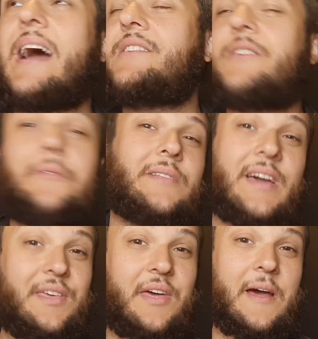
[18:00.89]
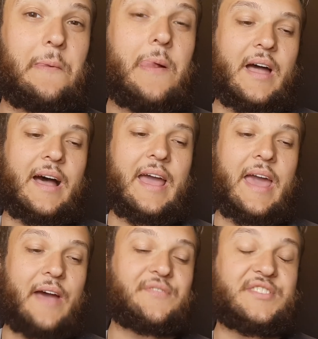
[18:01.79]
I don't like that. I
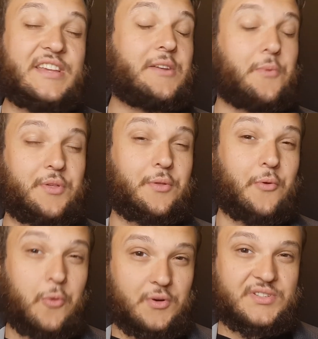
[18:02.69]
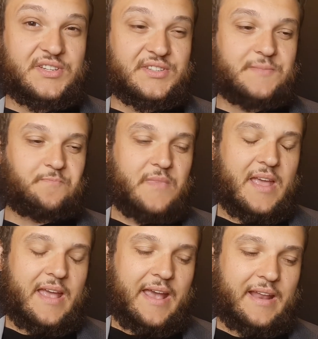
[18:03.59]
have seen it with other courses,
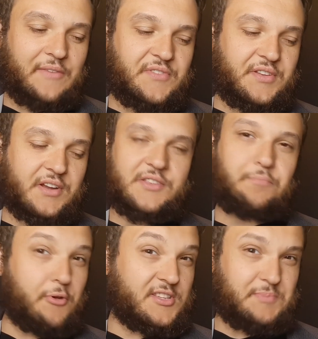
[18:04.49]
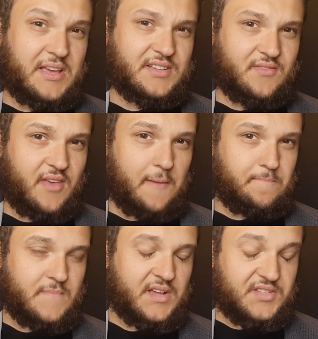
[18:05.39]
and I've deducted points because of that.
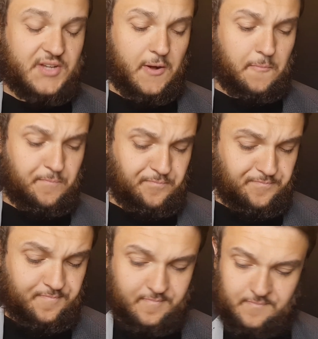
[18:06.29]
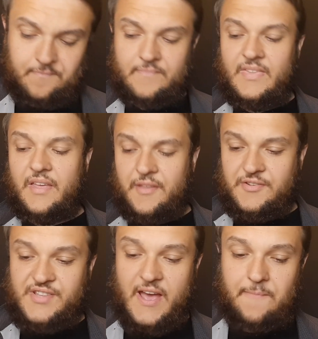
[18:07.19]
So
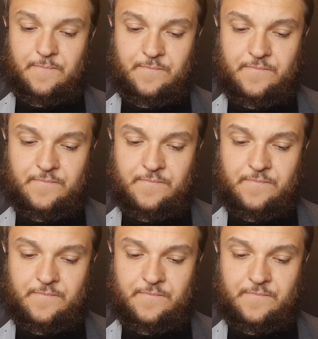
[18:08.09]
there's that.